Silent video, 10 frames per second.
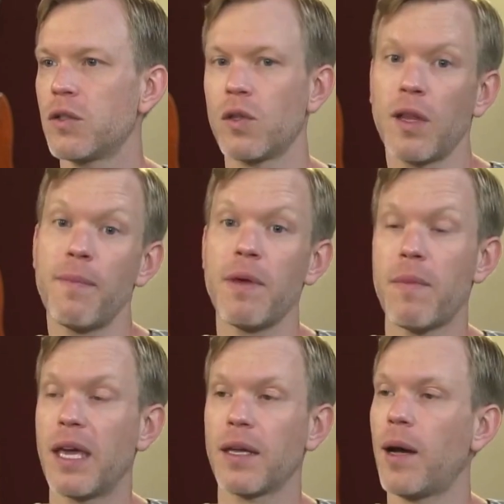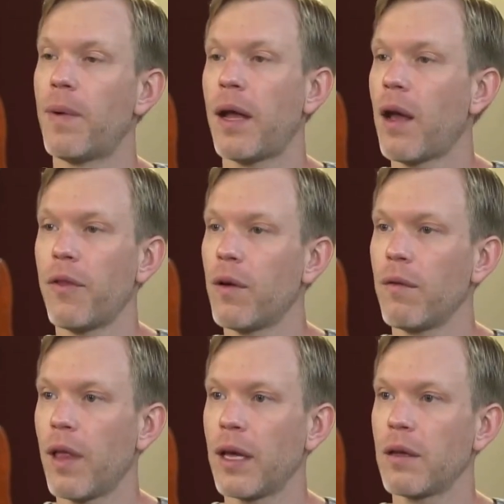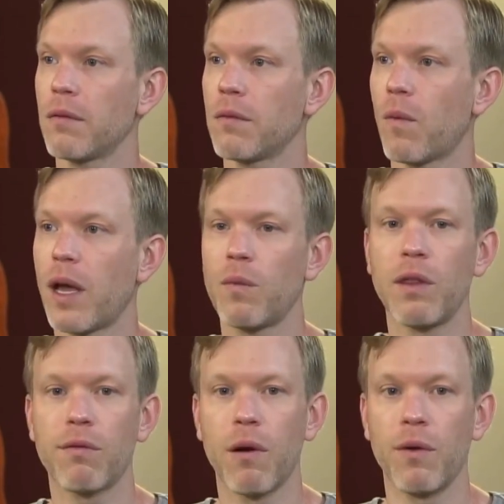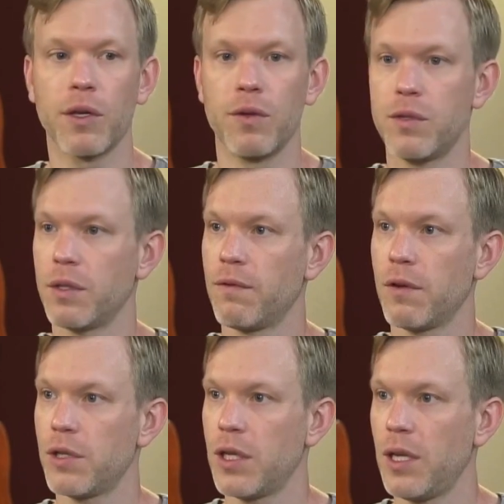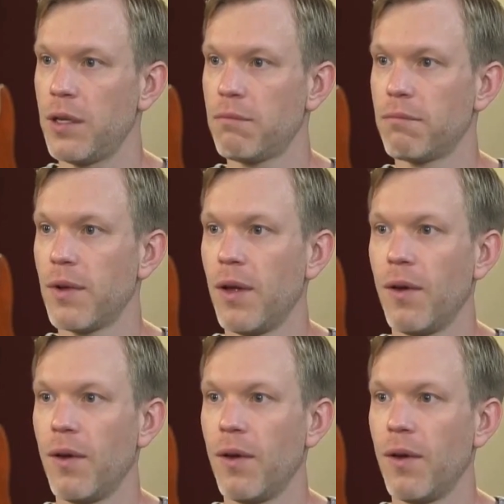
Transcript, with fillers: so let me make it up on other like why don't we throw an acoustic version in? Sure.